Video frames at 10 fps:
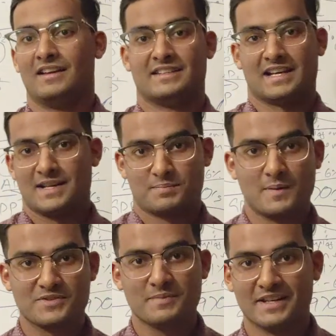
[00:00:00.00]
yeah, it
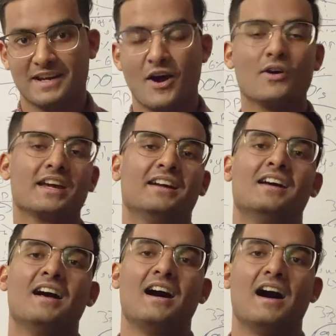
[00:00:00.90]
pumps me. Okay,
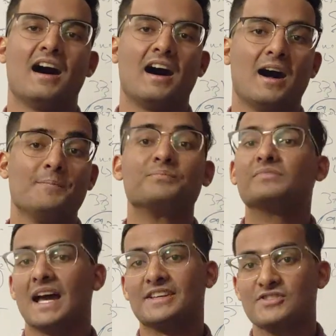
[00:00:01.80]

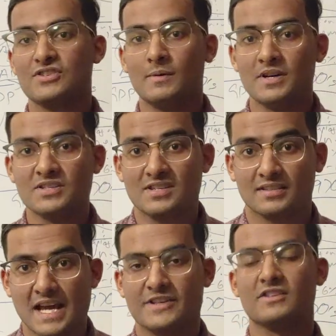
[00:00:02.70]
thank you so much.
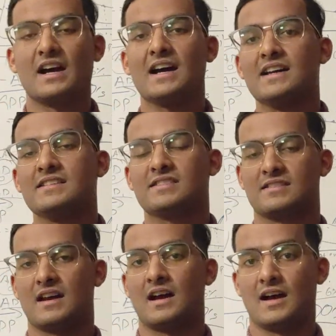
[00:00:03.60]
Thank you guys
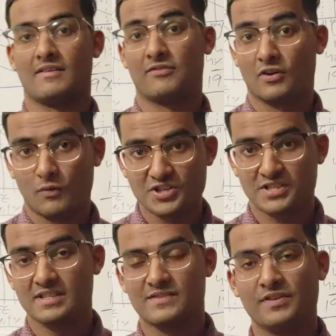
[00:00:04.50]
for
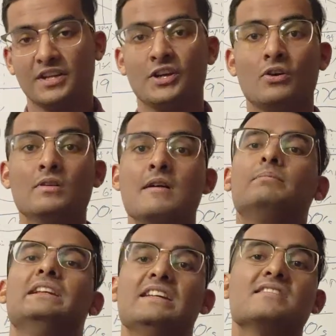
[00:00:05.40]
watching this video.
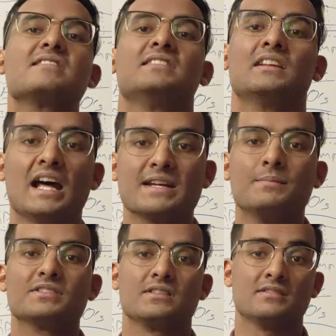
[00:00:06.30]
Please hit the
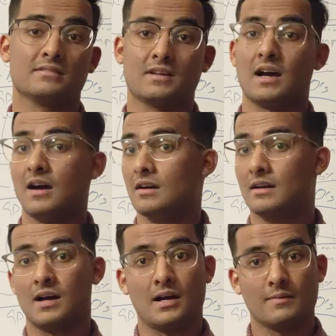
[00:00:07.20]
like button,
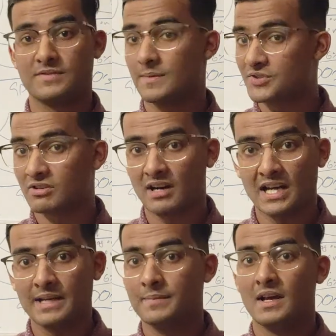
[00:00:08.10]

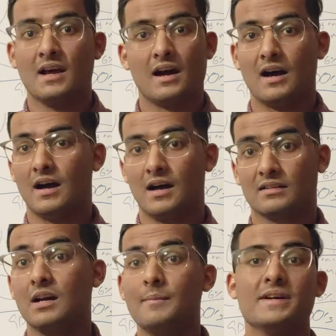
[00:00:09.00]
subscribe,
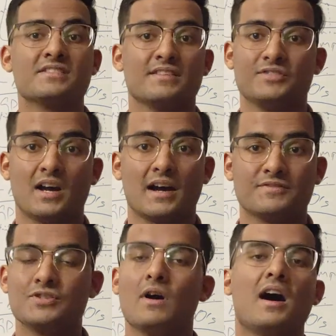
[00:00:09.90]
comment if you
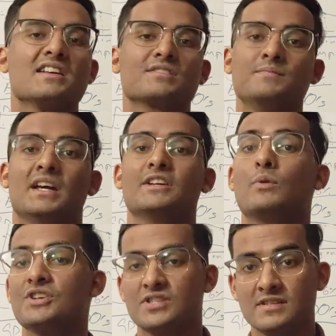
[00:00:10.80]
have to, ask me any
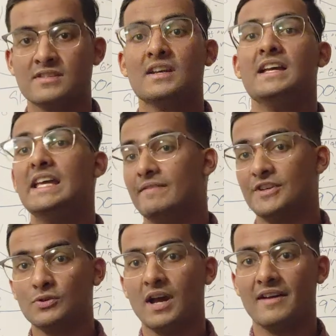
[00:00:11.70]
questions. If I
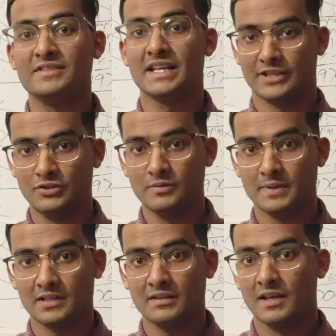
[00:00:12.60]
do have the
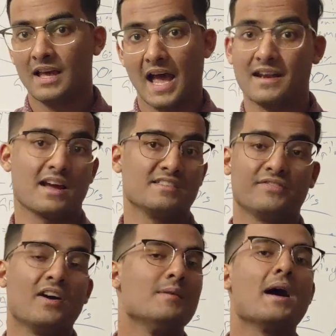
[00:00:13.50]
acumen and
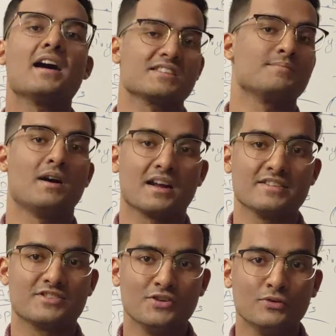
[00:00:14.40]
if I'm as smart
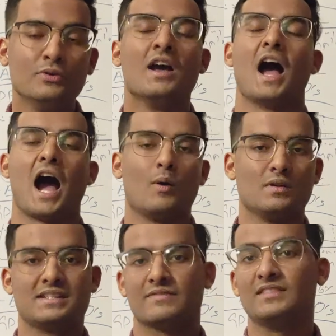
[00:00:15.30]
as you, I
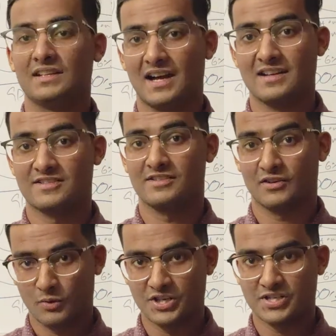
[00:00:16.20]
will definitely answer
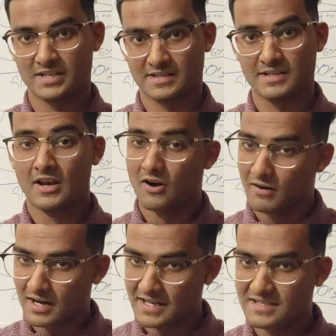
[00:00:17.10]
your questions.
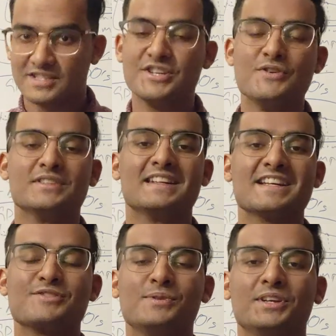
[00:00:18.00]
All right, see you in the
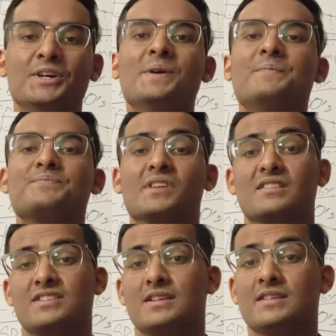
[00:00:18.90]
next video.
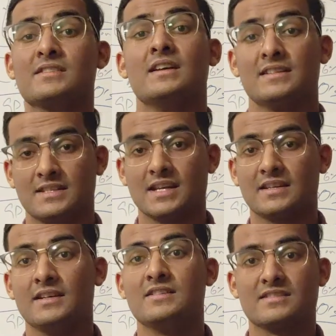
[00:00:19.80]
Cheers,
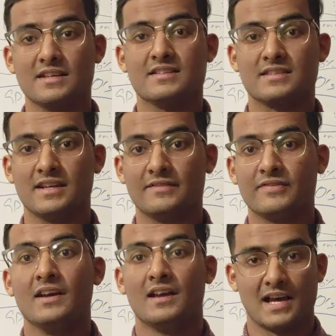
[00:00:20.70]
take care, stay
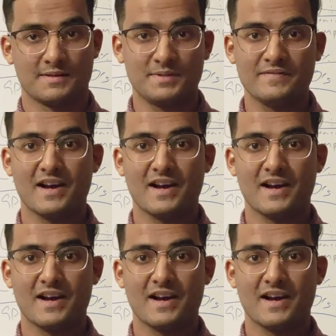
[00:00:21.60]
safe, and be